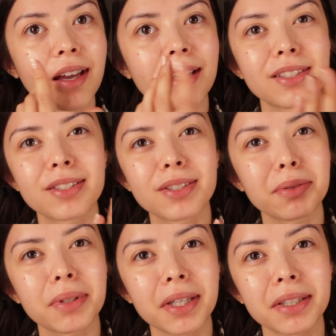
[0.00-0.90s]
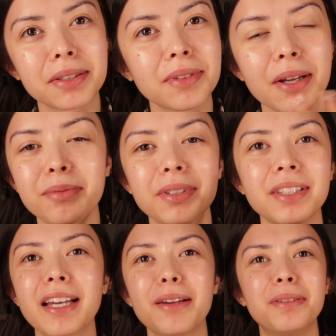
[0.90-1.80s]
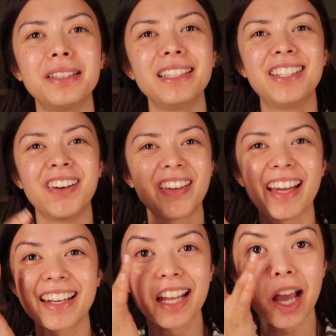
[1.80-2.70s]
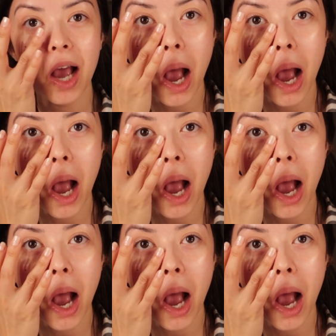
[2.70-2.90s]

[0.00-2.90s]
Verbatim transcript: I just don't get it. I really, I really don't get it.